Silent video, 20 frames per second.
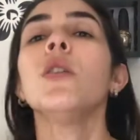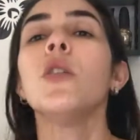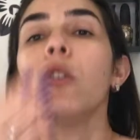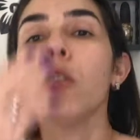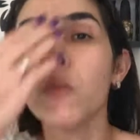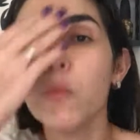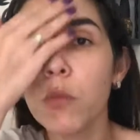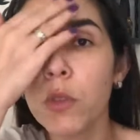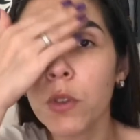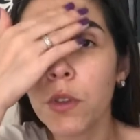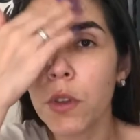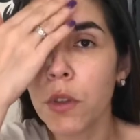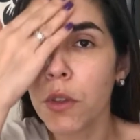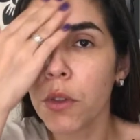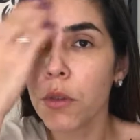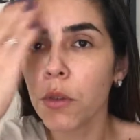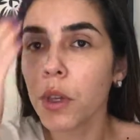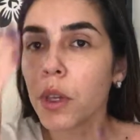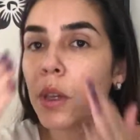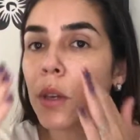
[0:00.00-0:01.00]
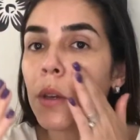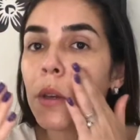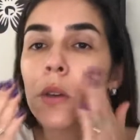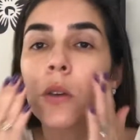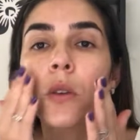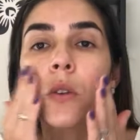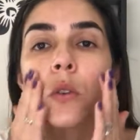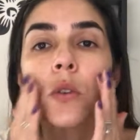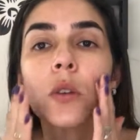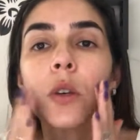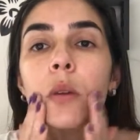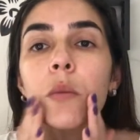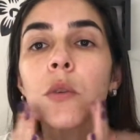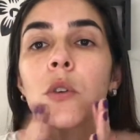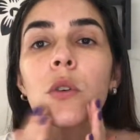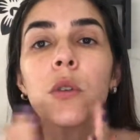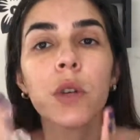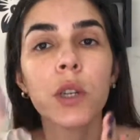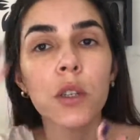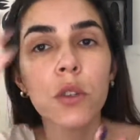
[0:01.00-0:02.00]
almost 3. So I'm
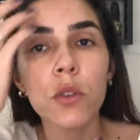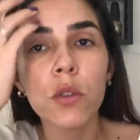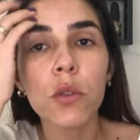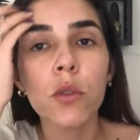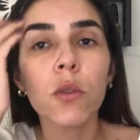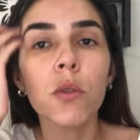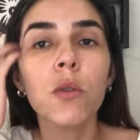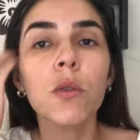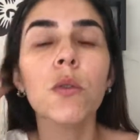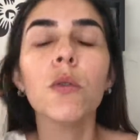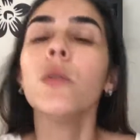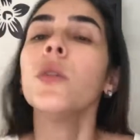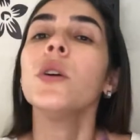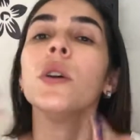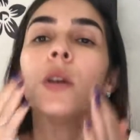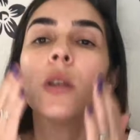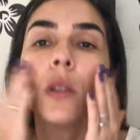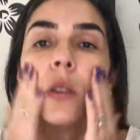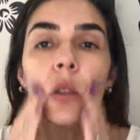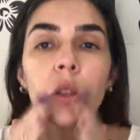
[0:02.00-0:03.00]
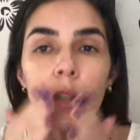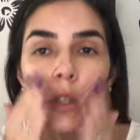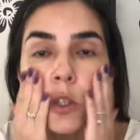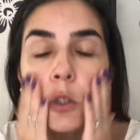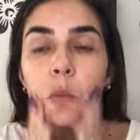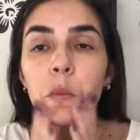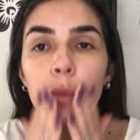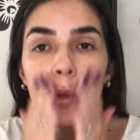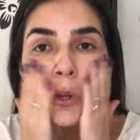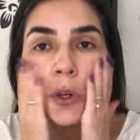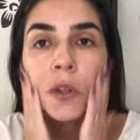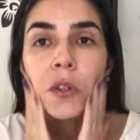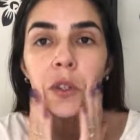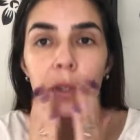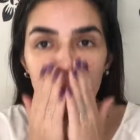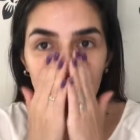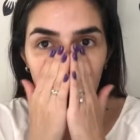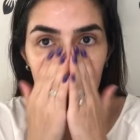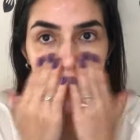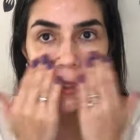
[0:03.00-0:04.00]
going to
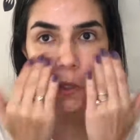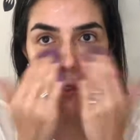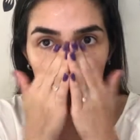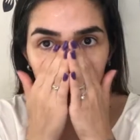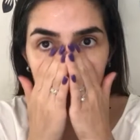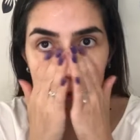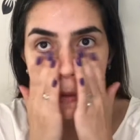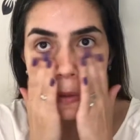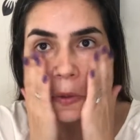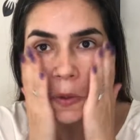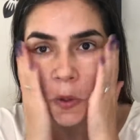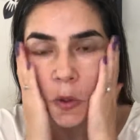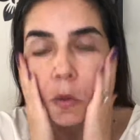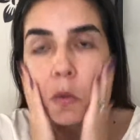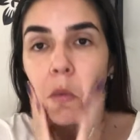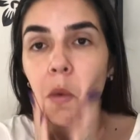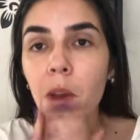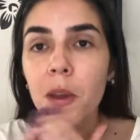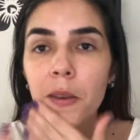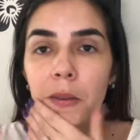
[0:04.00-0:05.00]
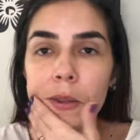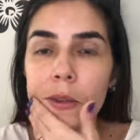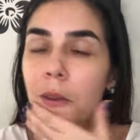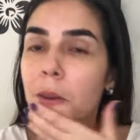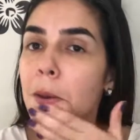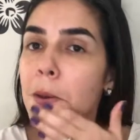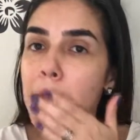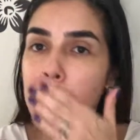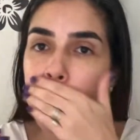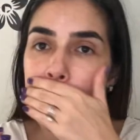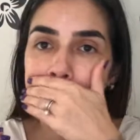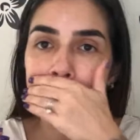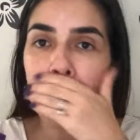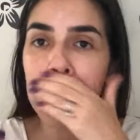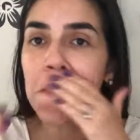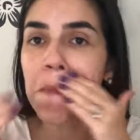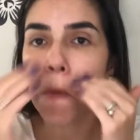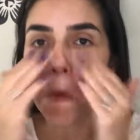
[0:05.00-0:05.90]
disperse this into my skin.